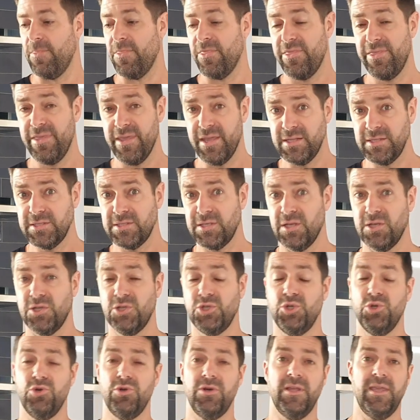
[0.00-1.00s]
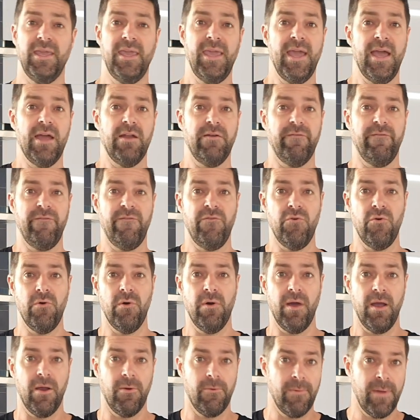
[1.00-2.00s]
This should account
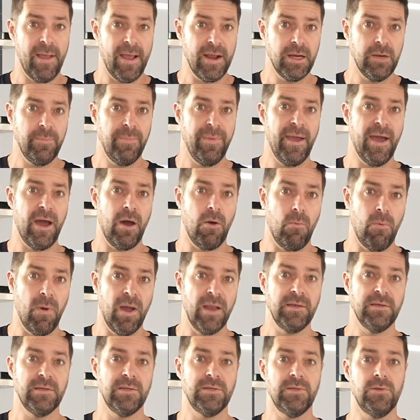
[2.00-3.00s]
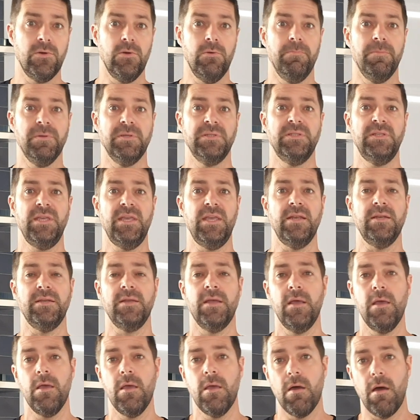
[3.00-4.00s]
for around about 1 to 2%
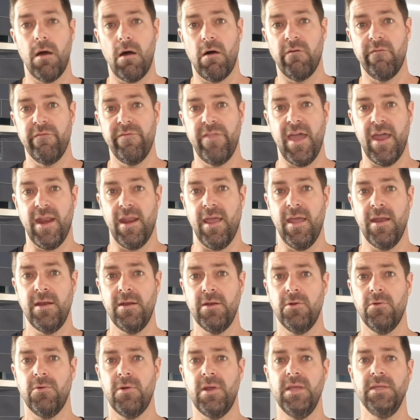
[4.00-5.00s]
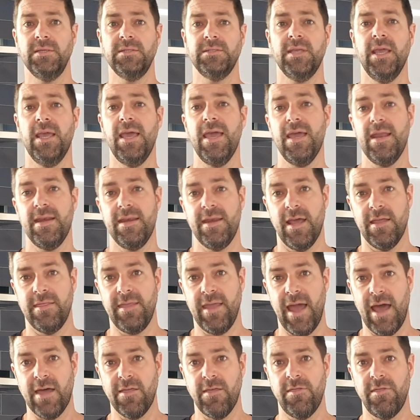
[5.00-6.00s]
of that increase. Now
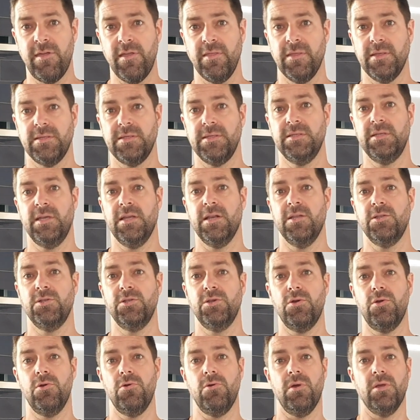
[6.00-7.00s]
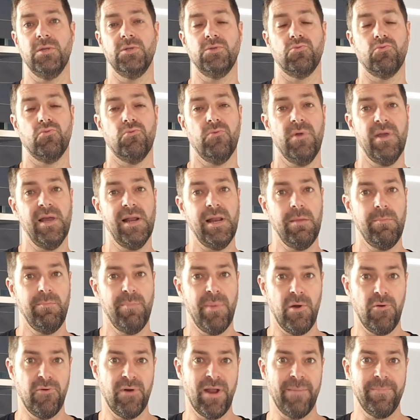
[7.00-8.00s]
the other thing this is going to do is really
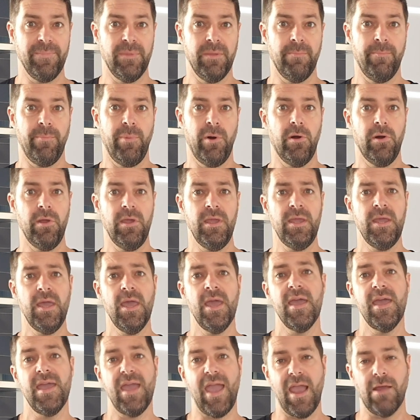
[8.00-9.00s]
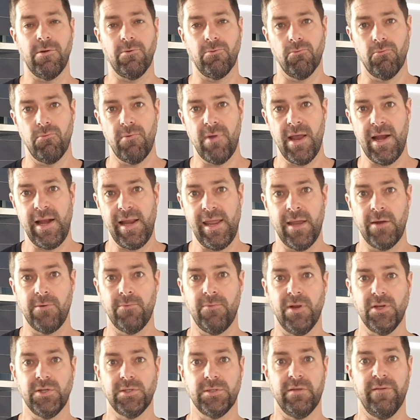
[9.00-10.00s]
build up the body and really
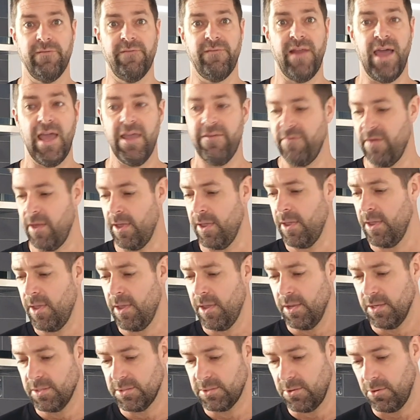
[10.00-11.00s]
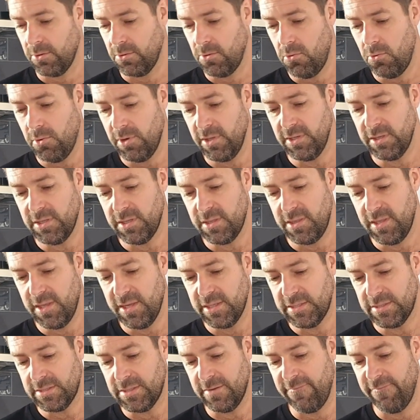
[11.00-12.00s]
enrich the flavour. So according to
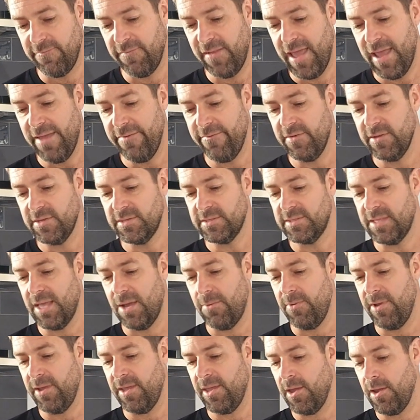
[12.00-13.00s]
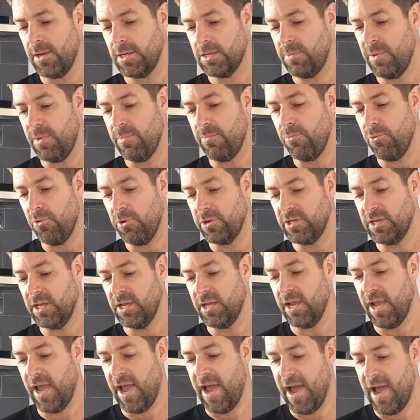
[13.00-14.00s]
this, the flavours that we're going to be
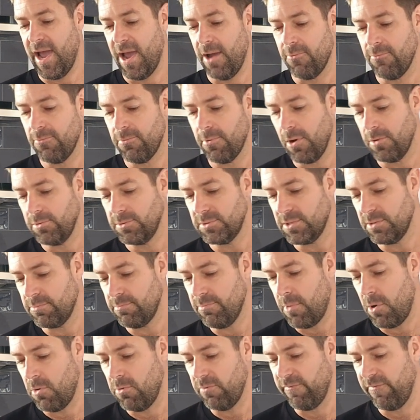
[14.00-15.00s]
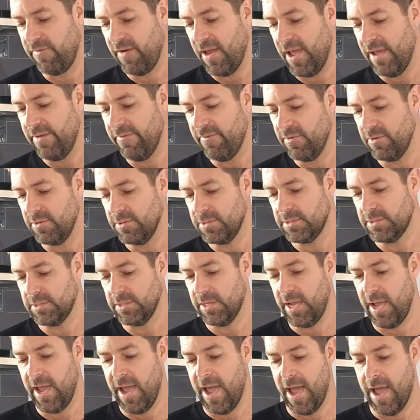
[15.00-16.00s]
bringing are roasted malt flavours,
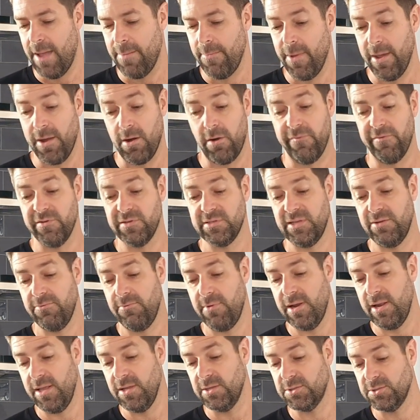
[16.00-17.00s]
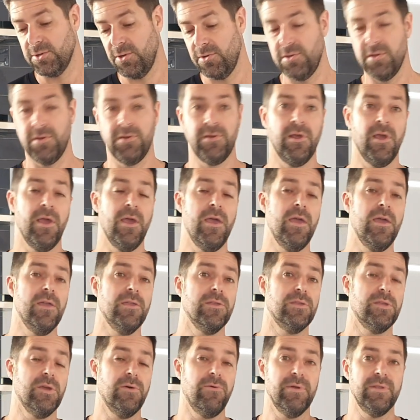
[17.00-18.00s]
and obviously really suited
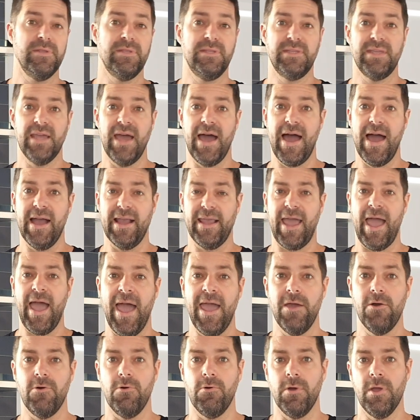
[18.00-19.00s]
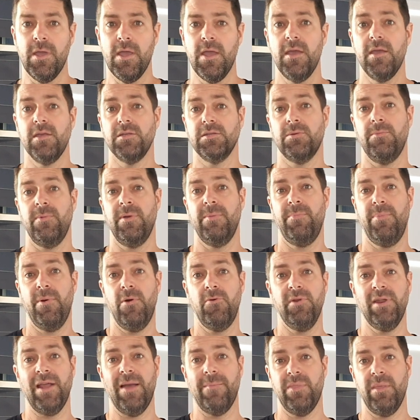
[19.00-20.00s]
to a dark ale. So we're
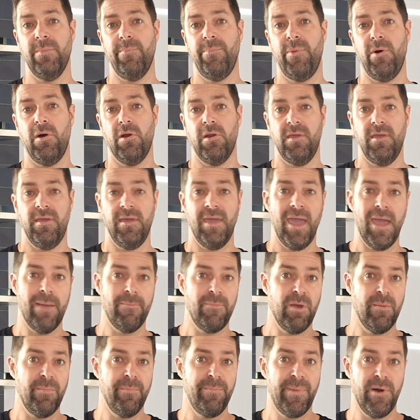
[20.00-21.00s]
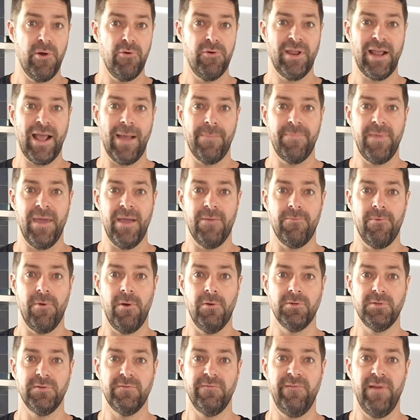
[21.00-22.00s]
building up the body and we're building up that
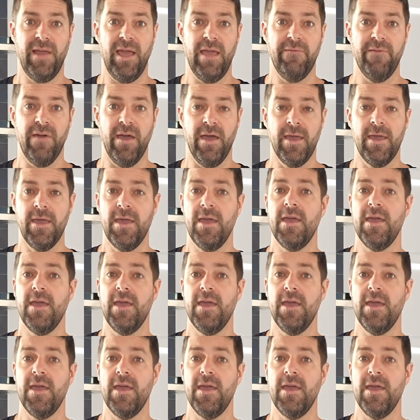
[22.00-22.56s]
roast flavour.